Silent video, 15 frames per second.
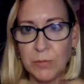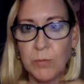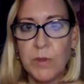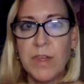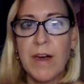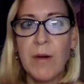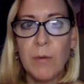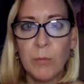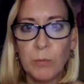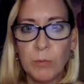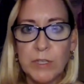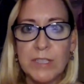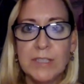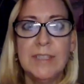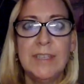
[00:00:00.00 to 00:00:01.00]
without
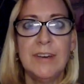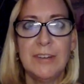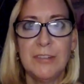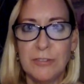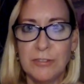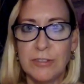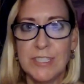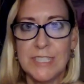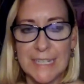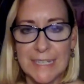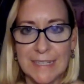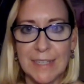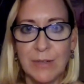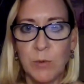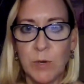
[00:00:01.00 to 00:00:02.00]
really
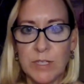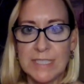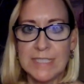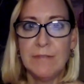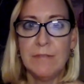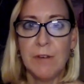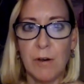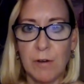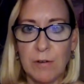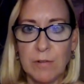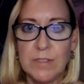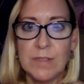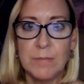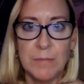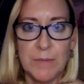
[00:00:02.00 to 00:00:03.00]
understanding what's
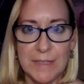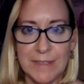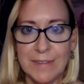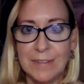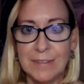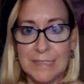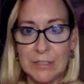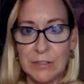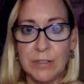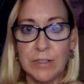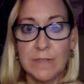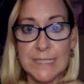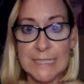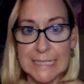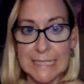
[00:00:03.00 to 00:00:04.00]
involved in being a leader of
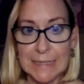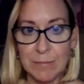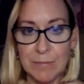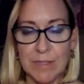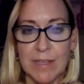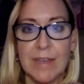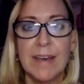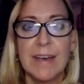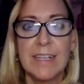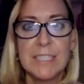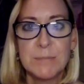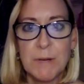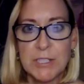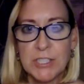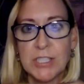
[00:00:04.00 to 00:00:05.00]
a team,
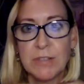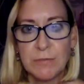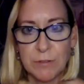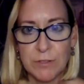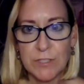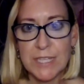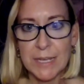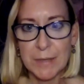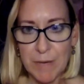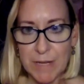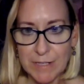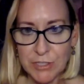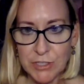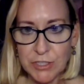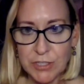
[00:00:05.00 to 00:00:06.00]
especially a first line
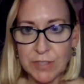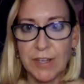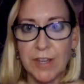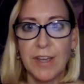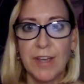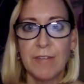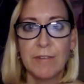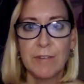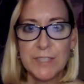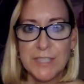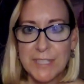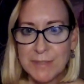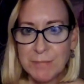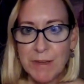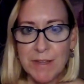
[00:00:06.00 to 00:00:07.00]
manager. First
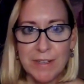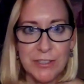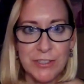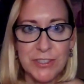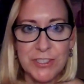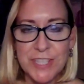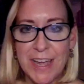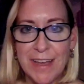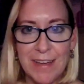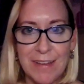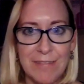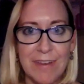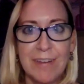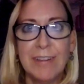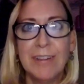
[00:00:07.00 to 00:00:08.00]
line managers
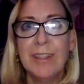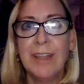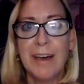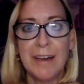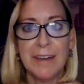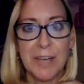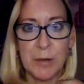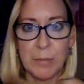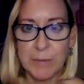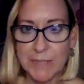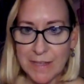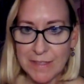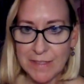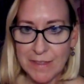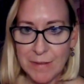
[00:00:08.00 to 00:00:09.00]
have a lot coming
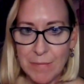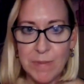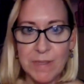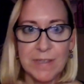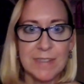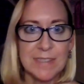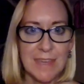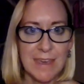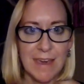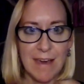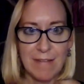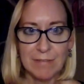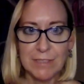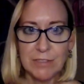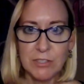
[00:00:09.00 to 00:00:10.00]
at them because they
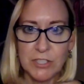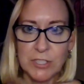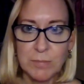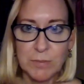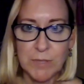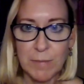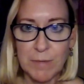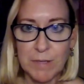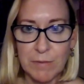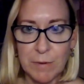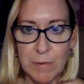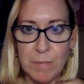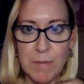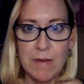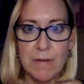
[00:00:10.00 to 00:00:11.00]
have leadership coming from
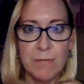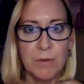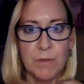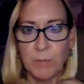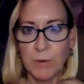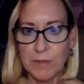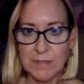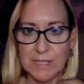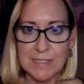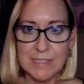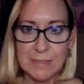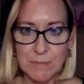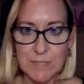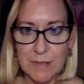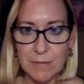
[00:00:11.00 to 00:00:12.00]
above with what needs
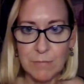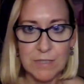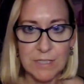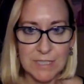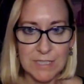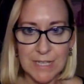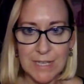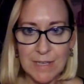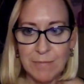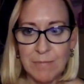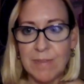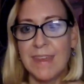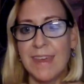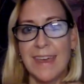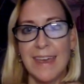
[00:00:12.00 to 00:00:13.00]
to be done with the team,
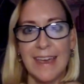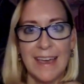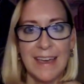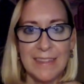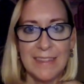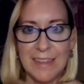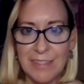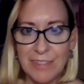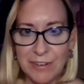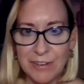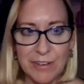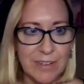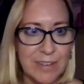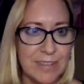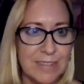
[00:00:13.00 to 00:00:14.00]
and then
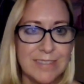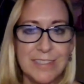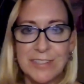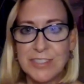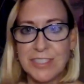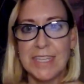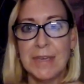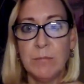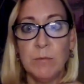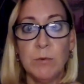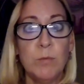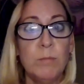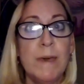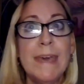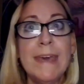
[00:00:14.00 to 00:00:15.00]
their team, who
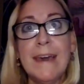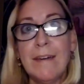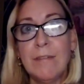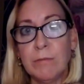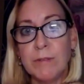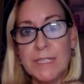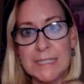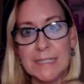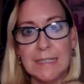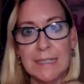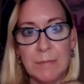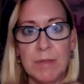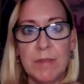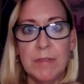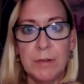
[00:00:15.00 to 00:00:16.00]
may have recently
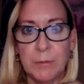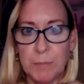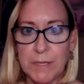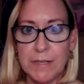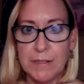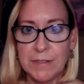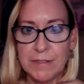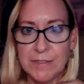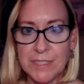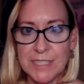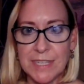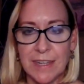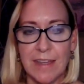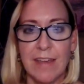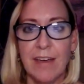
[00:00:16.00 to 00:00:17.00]
been their peers,
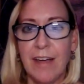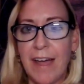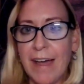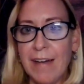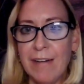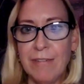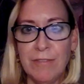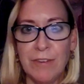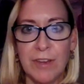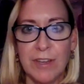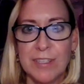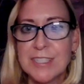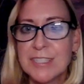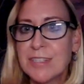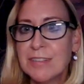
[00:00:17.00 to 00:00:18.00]
have
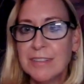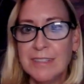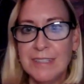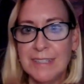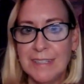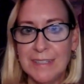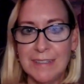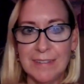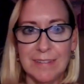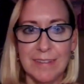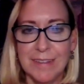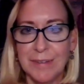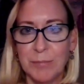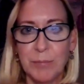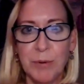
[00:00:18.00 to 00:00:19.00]
suddenly
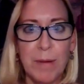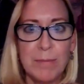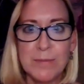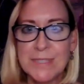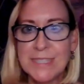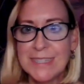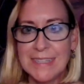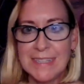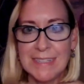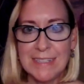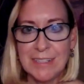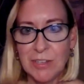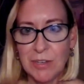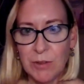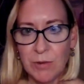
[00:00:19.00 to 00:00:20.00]
problems that they
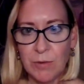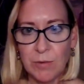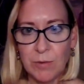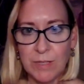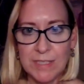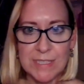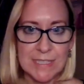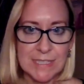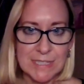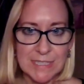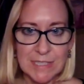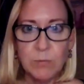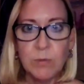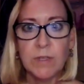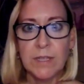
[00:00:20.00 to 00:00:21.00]
didn't know existed
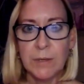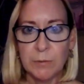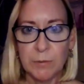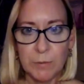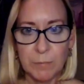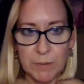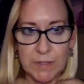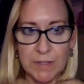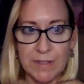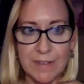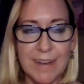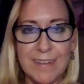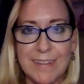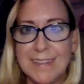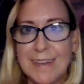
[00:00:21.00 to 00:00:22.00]
when they were a peer. I
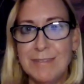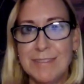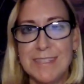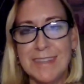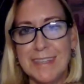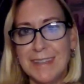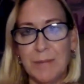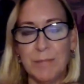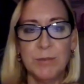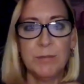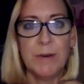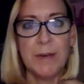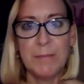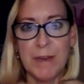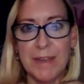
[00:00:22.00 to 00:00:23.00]
think that was the thing that blew
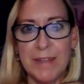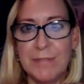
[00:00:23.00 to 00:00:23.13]
my mind the